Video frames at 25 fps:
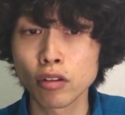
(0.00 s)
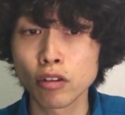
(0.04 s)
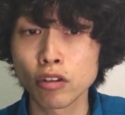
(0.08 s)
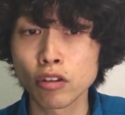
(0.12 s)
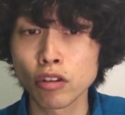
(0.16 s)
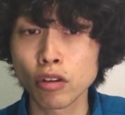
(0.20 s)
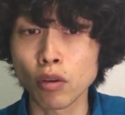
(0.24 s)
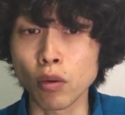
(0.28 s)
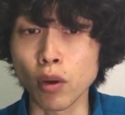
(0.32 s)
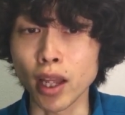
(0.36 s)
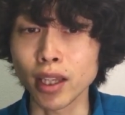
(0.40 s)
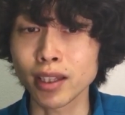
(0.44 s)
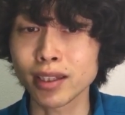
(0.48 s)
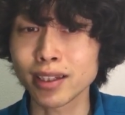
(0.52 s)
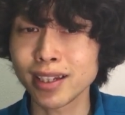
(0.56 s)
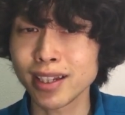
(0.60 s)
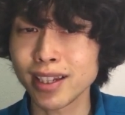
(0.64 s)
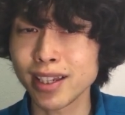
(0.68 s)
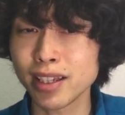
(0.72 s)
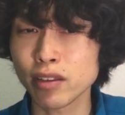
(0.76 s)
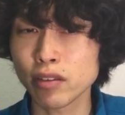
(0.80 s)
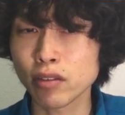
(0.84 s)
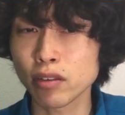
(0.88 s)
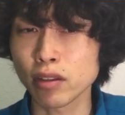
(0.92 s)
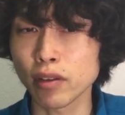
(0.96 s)
So at
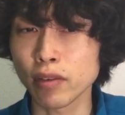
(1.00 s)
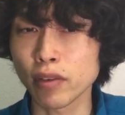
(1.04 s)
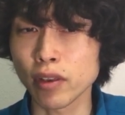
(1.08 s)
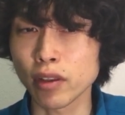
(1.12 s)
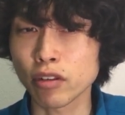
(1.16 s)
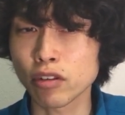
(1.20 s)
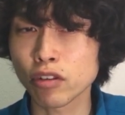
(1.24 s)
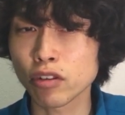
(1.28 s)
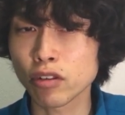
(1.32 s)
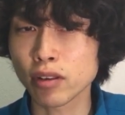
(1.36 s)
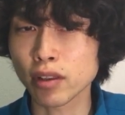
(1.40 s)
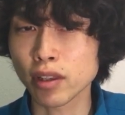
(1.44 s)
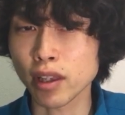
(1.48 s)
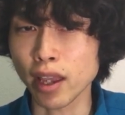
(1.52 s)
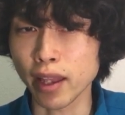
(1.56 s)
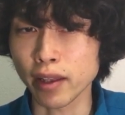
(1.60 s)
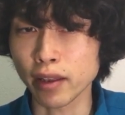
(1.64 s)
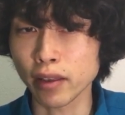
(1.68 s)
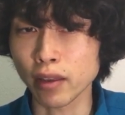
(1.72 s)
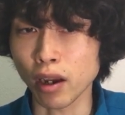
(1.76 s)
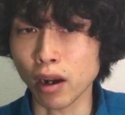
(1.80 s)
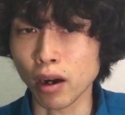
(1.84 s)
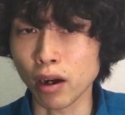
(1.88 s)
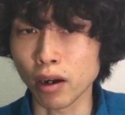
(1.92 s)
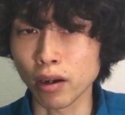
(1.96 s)
least the
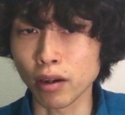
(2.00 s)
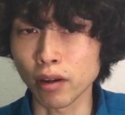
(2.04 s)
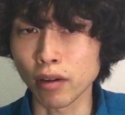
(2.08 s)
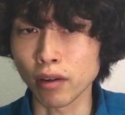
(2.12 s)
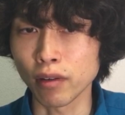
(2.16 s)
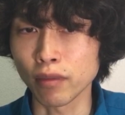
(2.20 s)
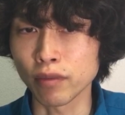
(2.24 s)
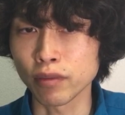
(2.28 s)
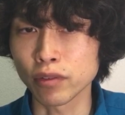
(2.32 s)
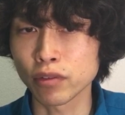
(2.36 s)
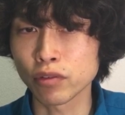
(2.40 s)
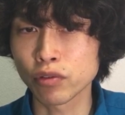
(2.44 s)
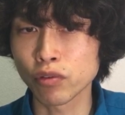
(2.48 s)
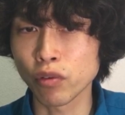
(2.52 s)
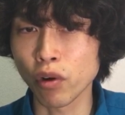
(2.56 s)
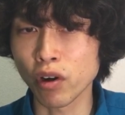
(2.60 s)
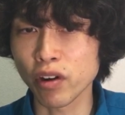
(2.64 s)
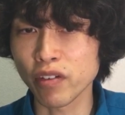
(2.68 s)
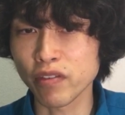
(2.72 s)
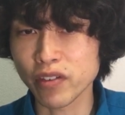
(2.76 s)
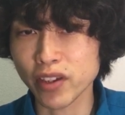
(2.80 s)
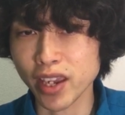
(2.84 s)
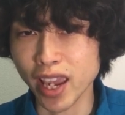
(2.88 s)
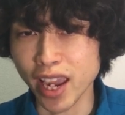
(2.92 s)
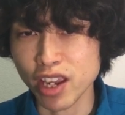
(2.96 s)
standard of
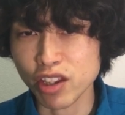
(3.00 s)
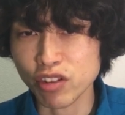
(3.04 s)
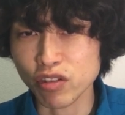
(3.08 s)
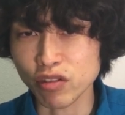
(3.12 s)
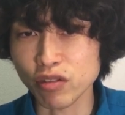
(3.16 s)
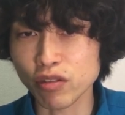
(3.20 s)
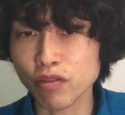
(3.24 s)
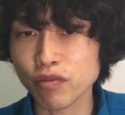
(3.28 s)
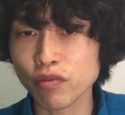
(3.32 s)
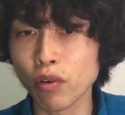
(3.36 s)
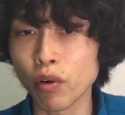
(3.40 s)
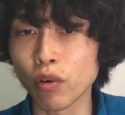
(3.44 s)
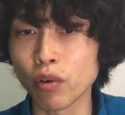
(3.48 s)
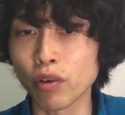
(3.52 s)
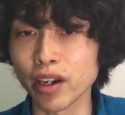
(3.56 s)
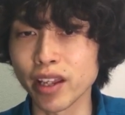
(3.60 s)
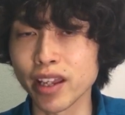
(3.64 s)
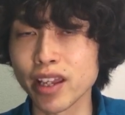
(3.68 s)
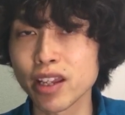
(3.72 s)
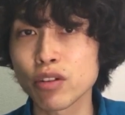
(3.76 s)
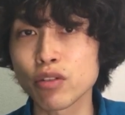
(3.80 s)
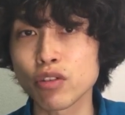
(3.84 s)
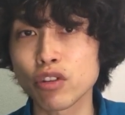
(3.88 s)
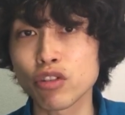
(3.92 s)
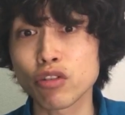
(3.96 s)
qualifications for
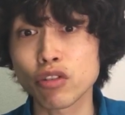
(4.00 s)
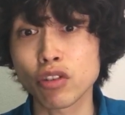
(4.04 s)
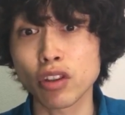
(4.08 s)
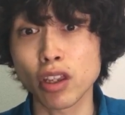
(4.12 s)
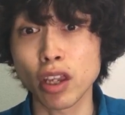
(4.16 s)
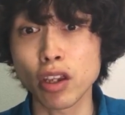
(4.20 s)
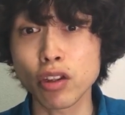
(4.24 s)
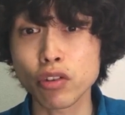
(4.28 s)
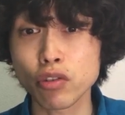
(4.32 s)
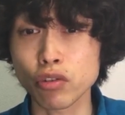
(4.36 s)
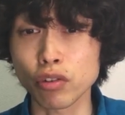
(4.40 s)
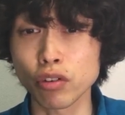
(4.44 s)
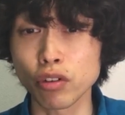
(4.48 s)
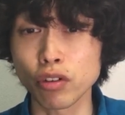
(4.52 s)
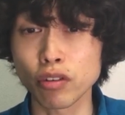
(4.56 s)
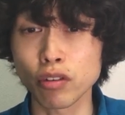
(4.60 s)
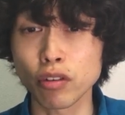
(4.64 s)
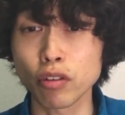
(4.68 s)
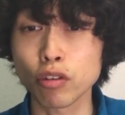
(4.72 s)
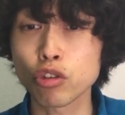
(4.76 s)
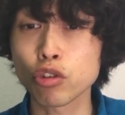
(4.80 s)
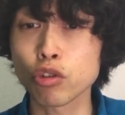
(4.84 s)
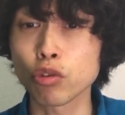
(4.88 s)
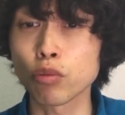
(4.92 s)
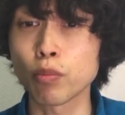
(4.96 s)
English teachers
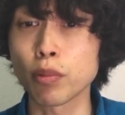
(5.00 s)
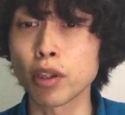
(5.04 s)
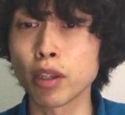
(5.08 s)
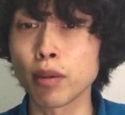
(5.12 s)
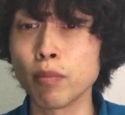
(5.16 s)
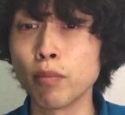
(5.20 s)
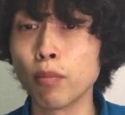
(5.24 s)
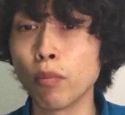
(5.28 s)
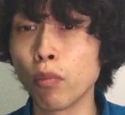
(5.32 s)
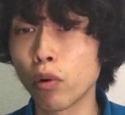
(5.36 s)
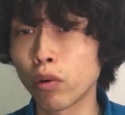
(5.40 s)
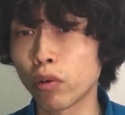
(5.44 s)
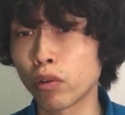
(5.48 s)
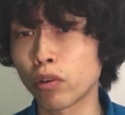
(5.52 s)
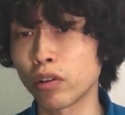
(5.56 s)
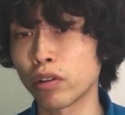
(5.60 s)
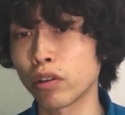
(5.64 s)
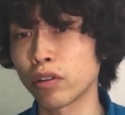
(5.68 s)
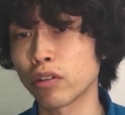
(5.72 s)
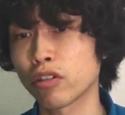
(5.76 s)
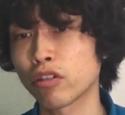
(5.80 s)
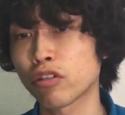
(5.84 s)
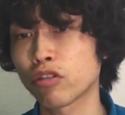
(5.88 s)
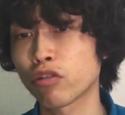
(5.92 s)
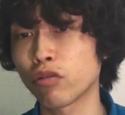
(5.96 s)
should be
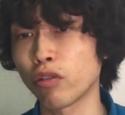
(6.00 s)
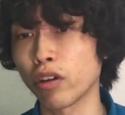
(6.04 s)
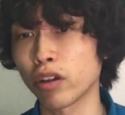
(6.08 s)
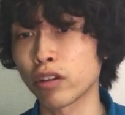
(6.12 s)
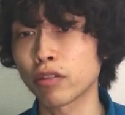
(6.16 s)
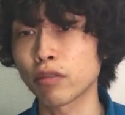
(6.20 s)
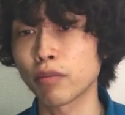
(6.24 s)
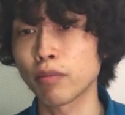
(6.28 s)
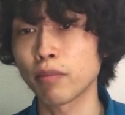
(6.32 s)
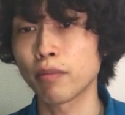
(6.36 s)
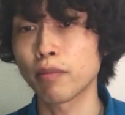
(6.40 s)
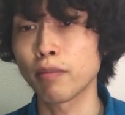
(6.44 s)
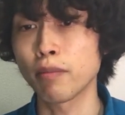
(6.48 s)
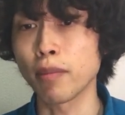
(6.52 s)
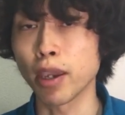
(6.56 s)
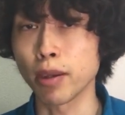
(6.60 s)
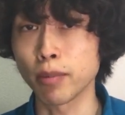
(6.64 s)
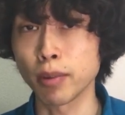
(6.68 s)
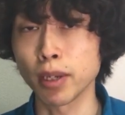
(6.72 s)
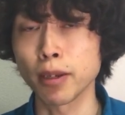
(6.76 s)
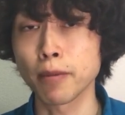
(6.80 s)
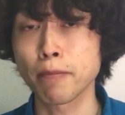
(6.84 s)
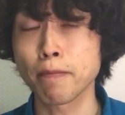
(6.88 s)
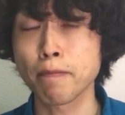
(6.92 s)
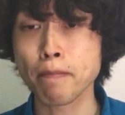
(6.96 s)
more strict,
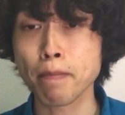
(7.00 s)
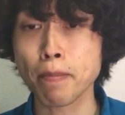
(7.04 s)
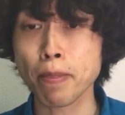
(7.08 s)
maybe.